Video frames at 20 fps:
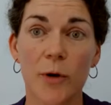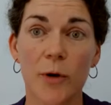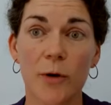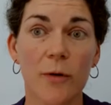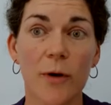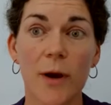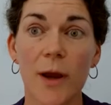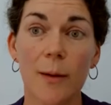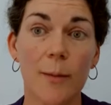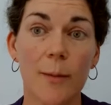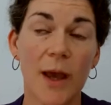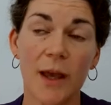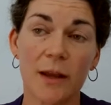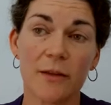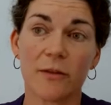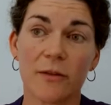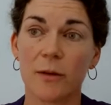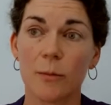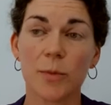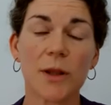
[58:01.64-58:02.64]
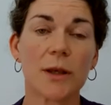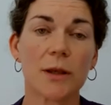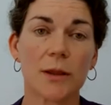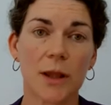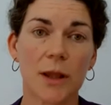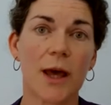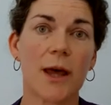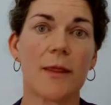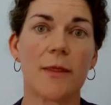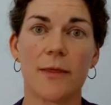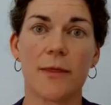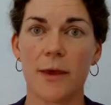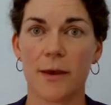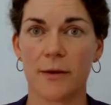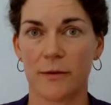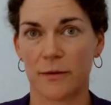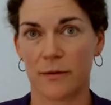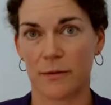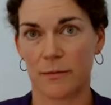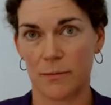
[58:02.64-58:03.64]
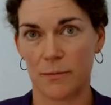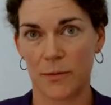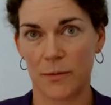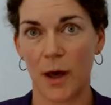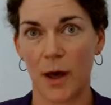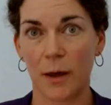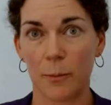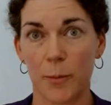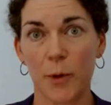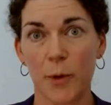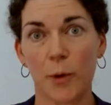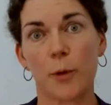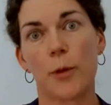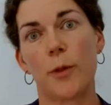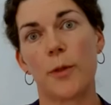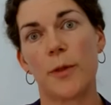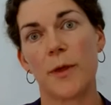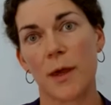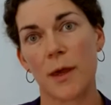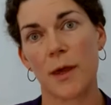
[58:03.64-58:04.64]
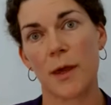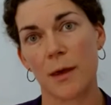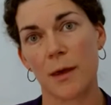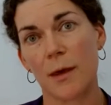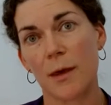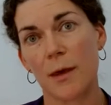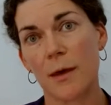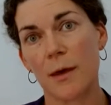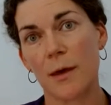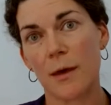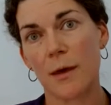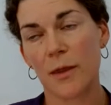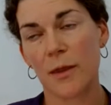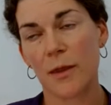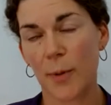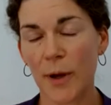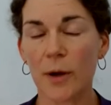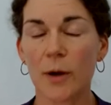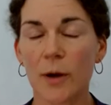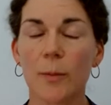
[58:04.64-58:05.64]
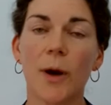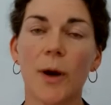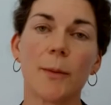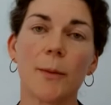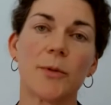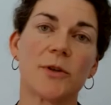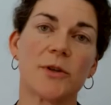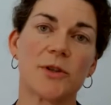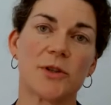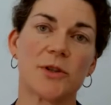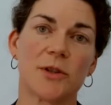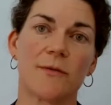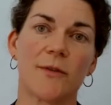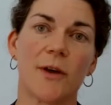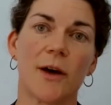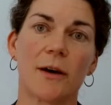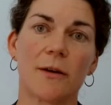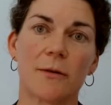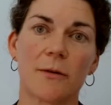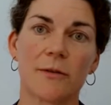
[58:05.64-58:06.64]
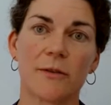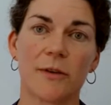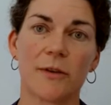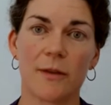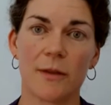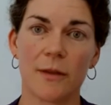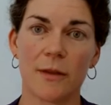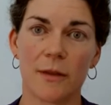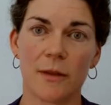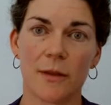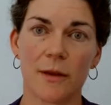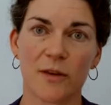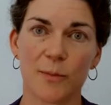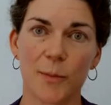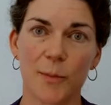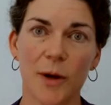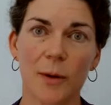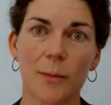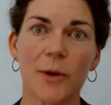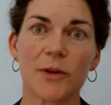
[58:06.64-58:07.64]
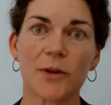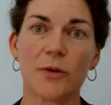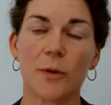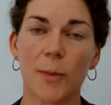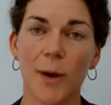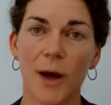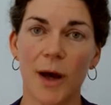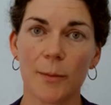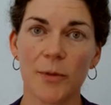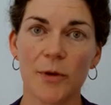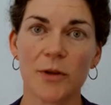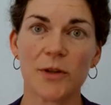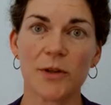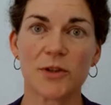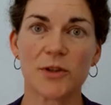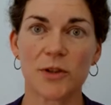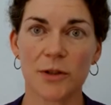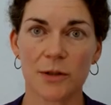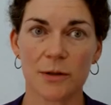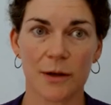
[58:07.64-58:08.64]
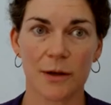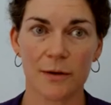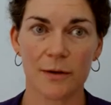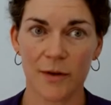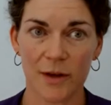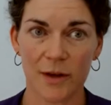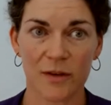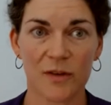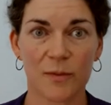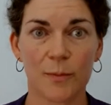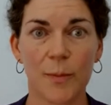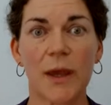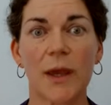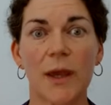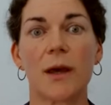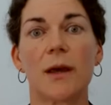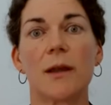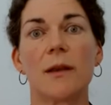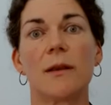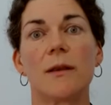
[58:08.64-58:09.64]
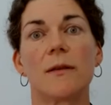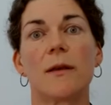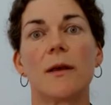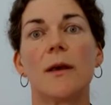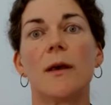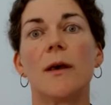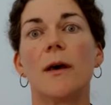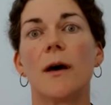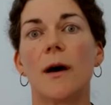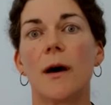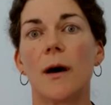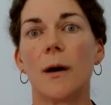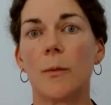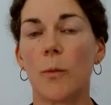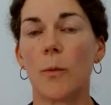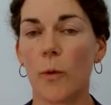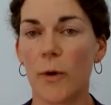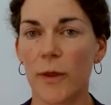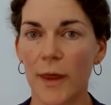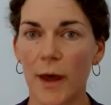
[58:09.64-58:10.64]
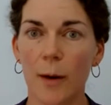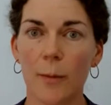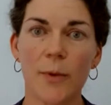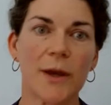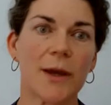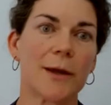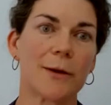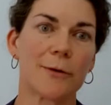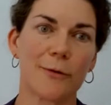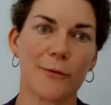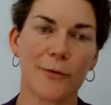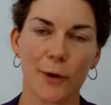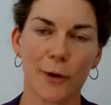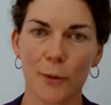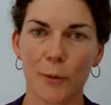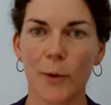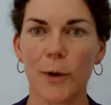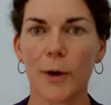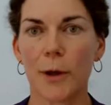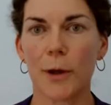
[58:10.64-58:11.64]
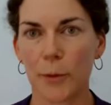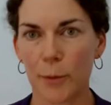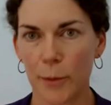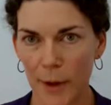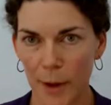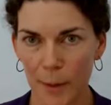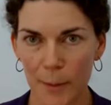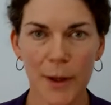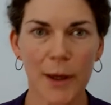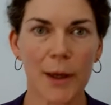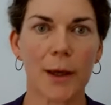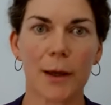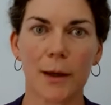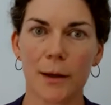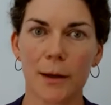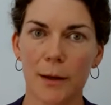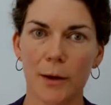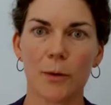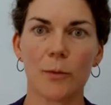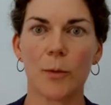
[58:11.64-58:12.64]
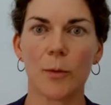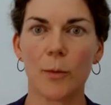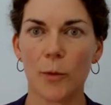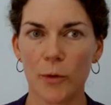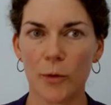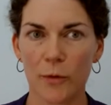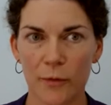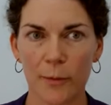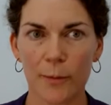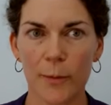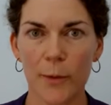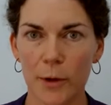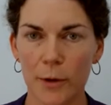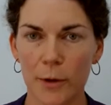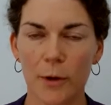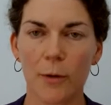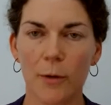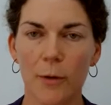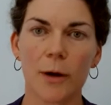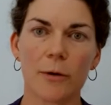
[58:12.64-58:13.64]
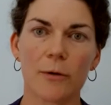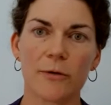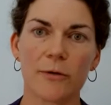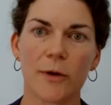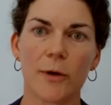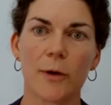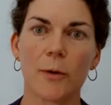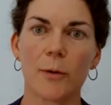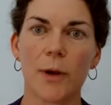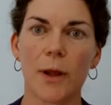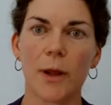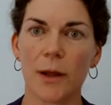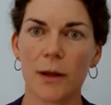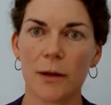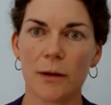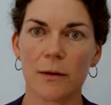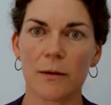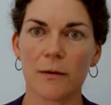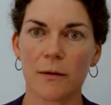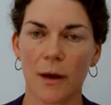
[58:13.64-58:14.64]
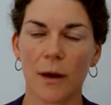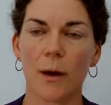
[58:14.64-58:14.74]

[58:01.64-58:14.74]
program and simply let both the parent population of otters and the experimental population kind of expand. Without being interfered with, without being, you know, removed from the no otter zone, and